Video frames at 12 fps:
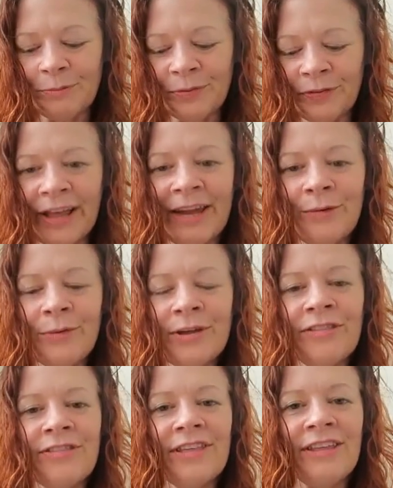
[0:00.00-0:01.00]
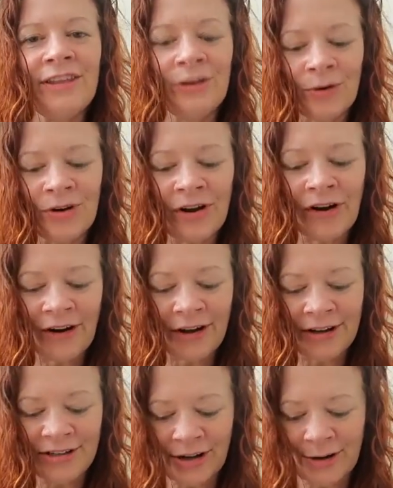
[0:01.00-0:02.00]
play with your
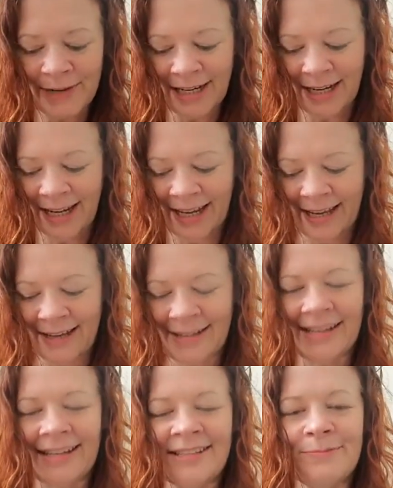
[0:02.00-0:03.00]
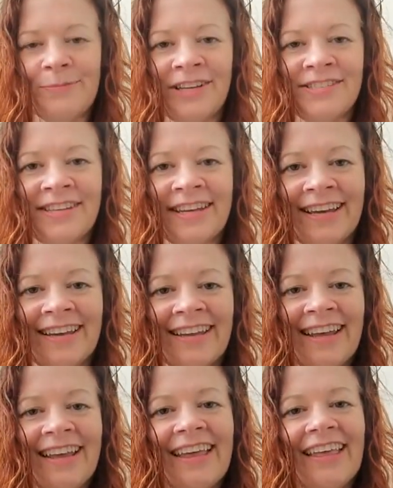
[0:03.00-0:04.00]
non-dominant hand expressing
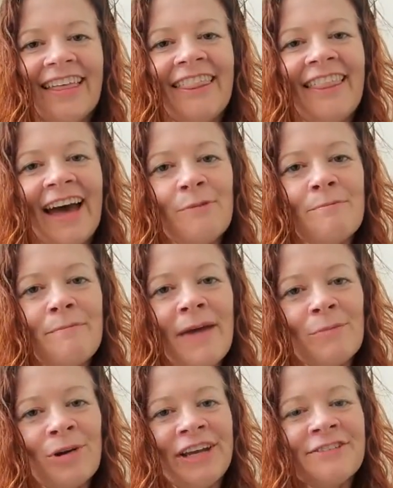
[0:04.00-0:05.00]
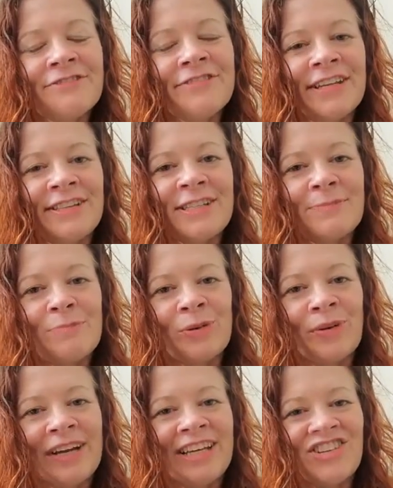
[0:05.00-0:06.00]
that memory of
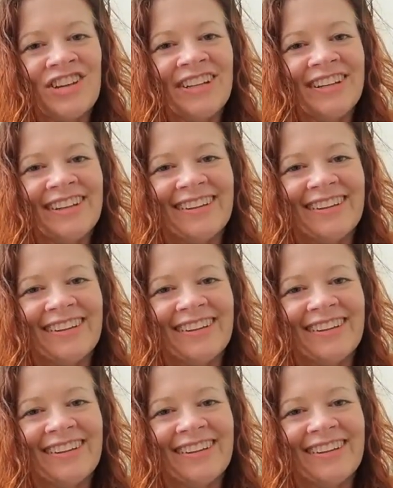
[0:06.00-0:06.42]
inspiration.